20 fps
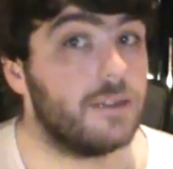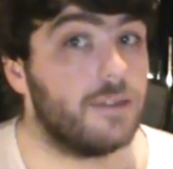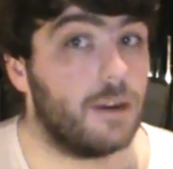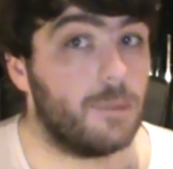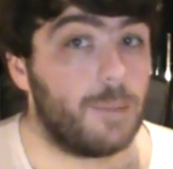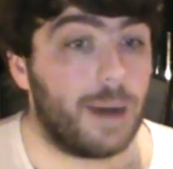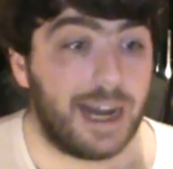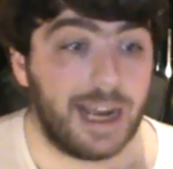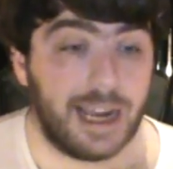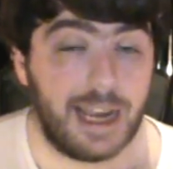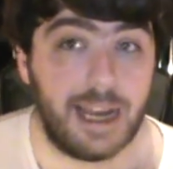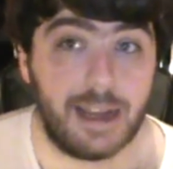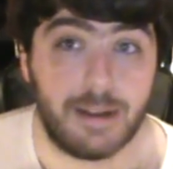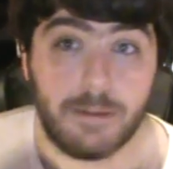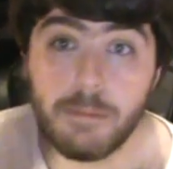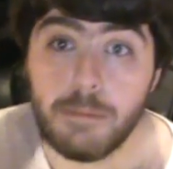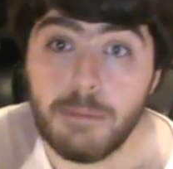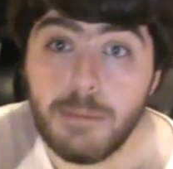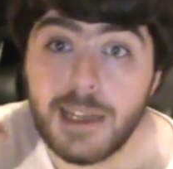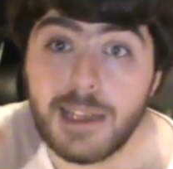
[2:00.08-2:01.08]
this film, I
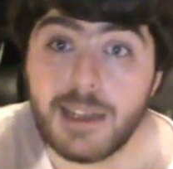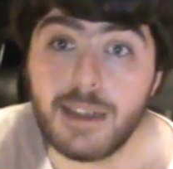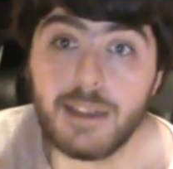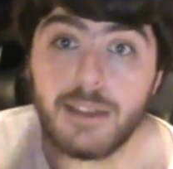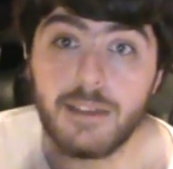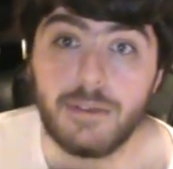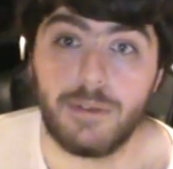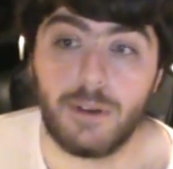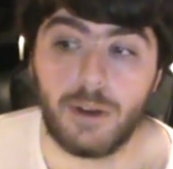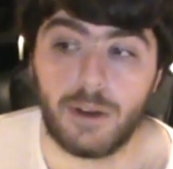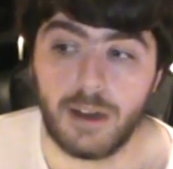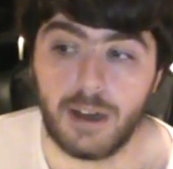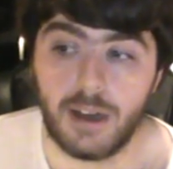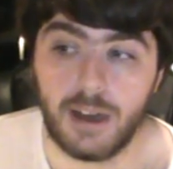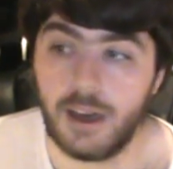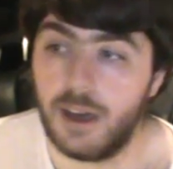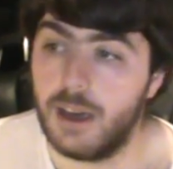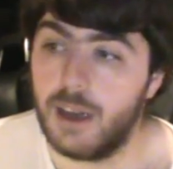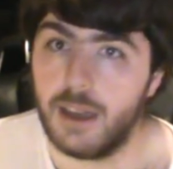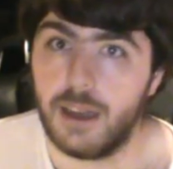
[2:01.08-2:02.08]
immediately thought
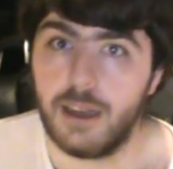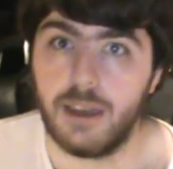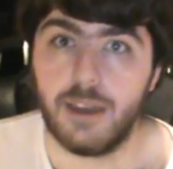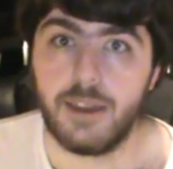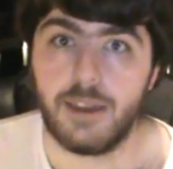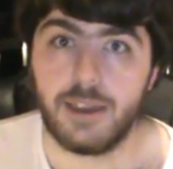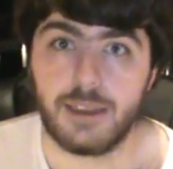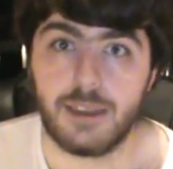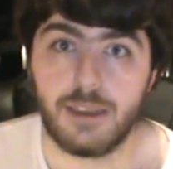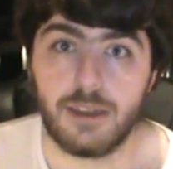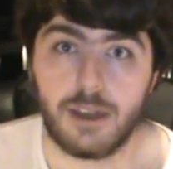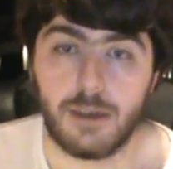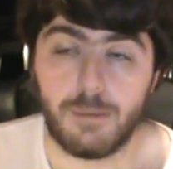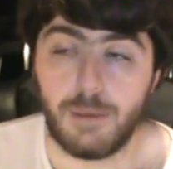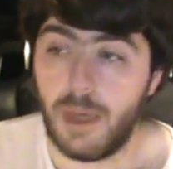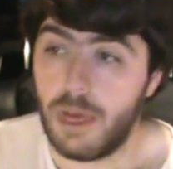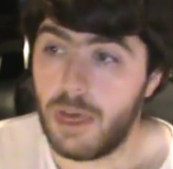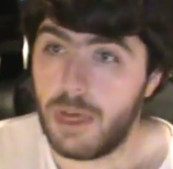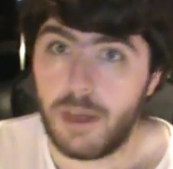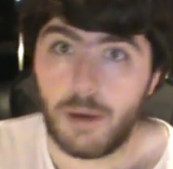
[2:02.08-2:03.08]
this is going
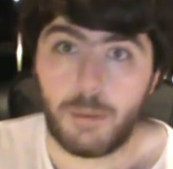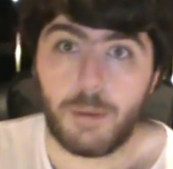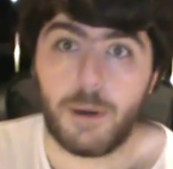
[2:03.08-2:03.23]
to be the